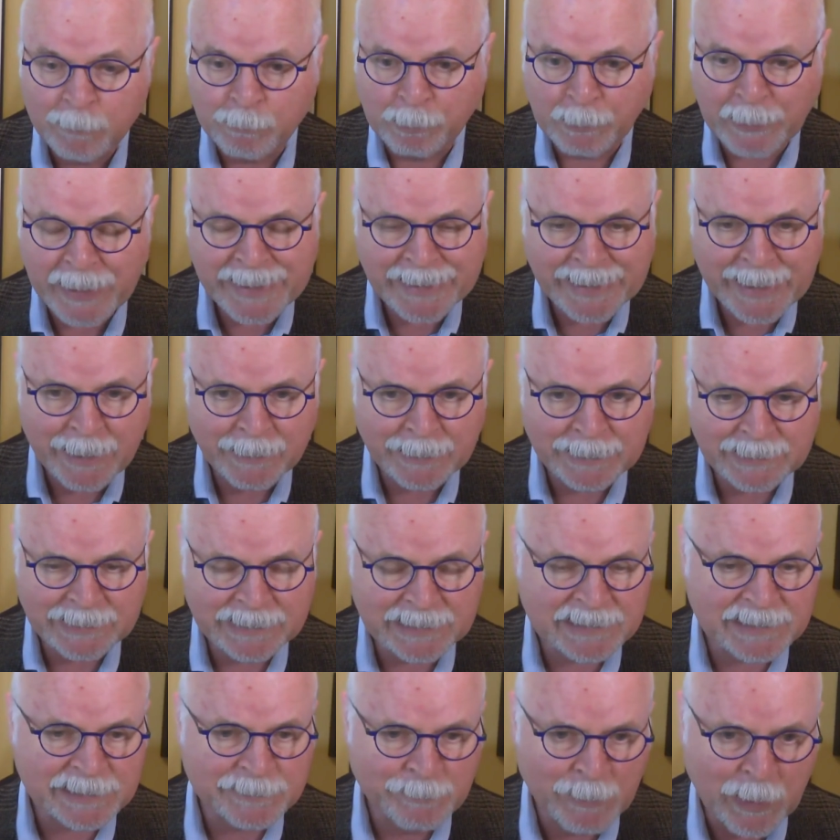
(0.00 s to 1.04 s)
break out into
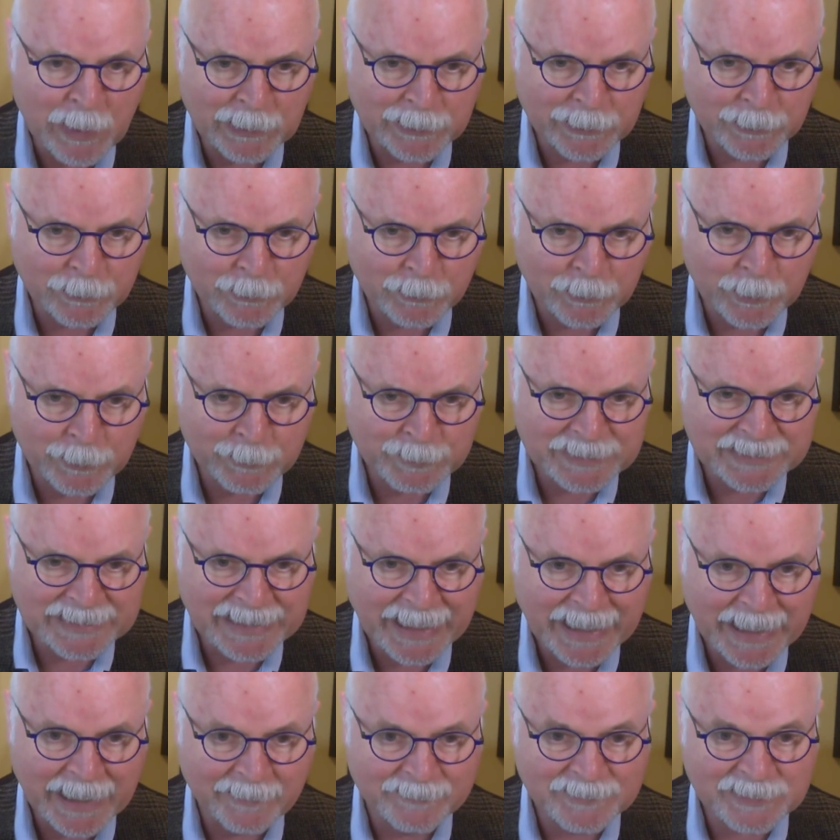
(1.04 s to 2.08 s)
smaller groups to
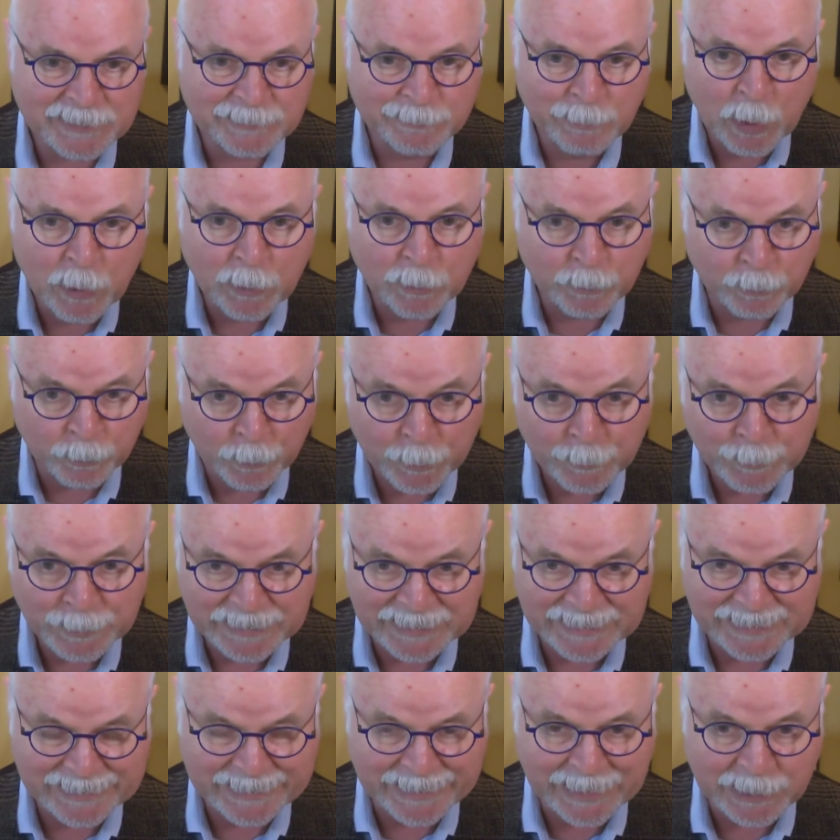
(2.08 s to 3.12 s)
have small group
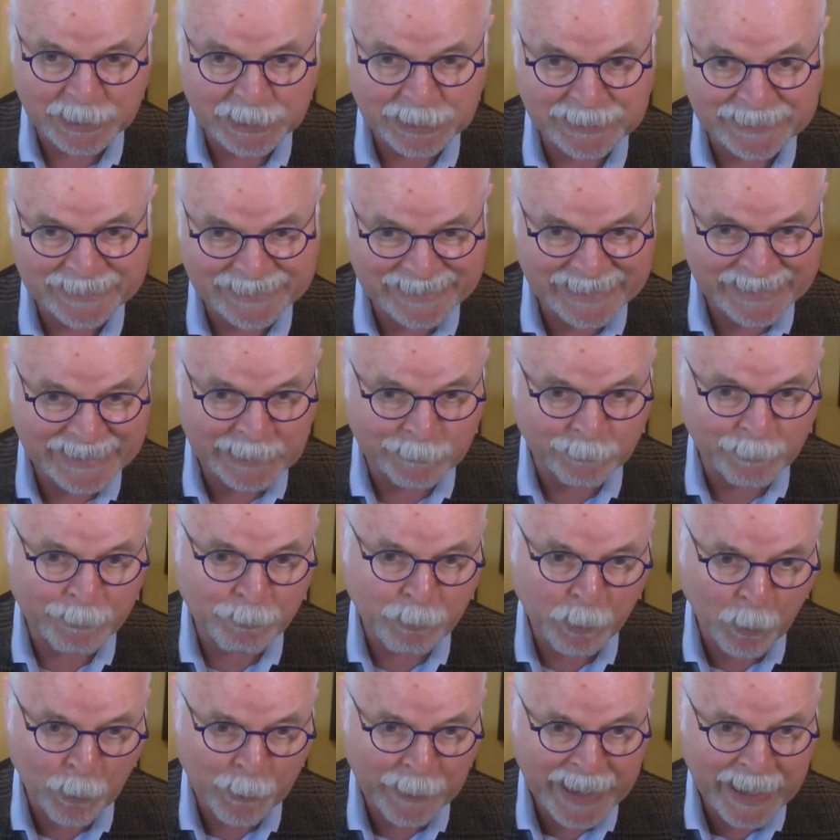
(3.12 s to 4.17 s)
discussions, and then
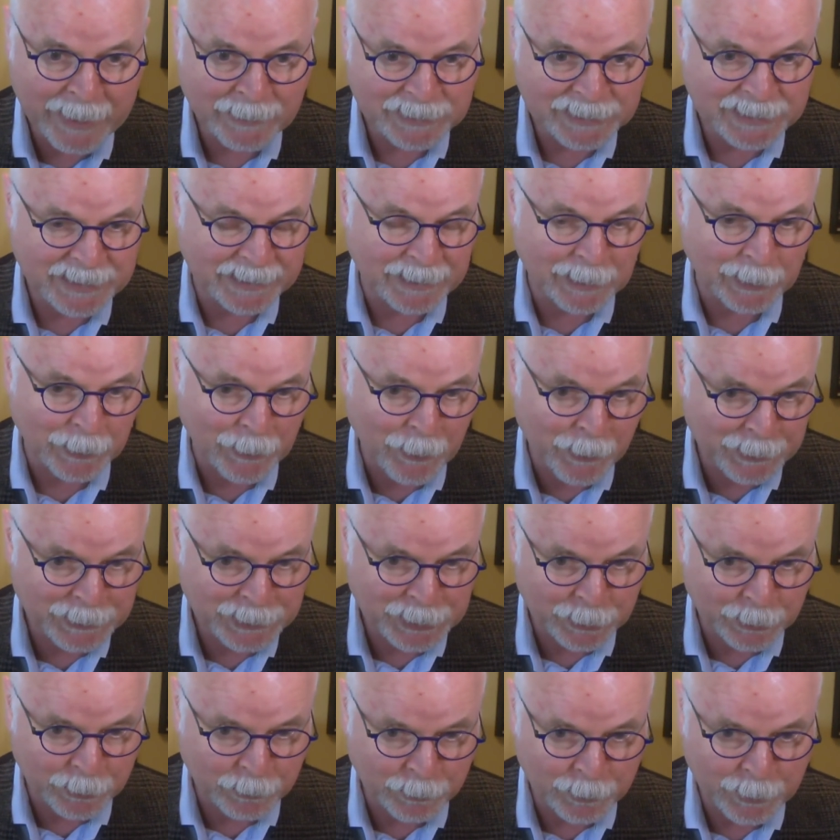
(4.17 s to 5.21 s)
report out to the larger
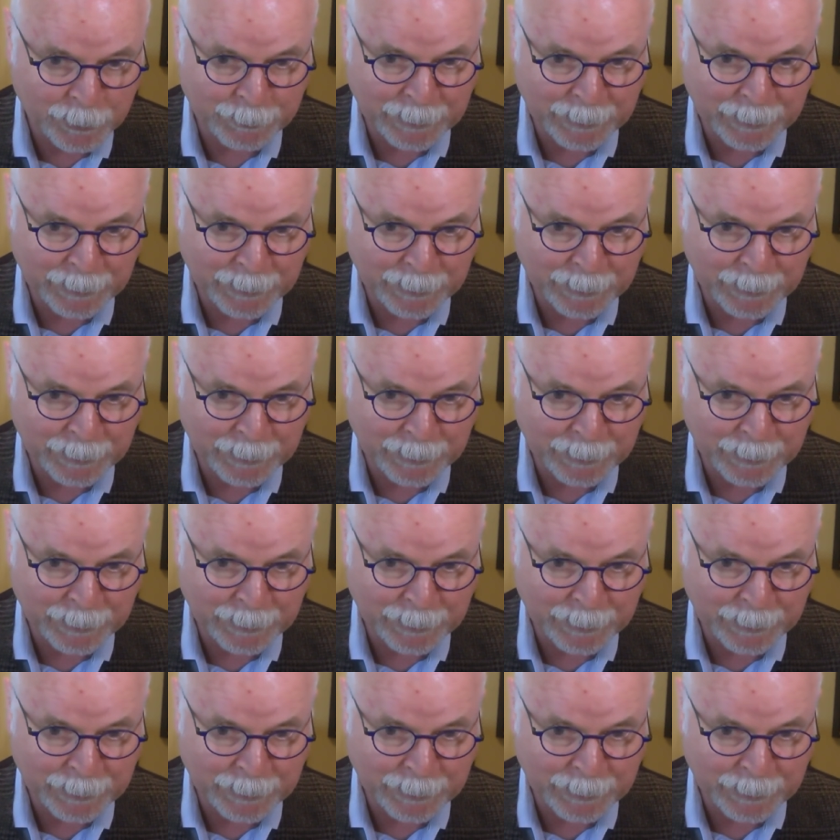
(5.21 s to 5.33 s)
group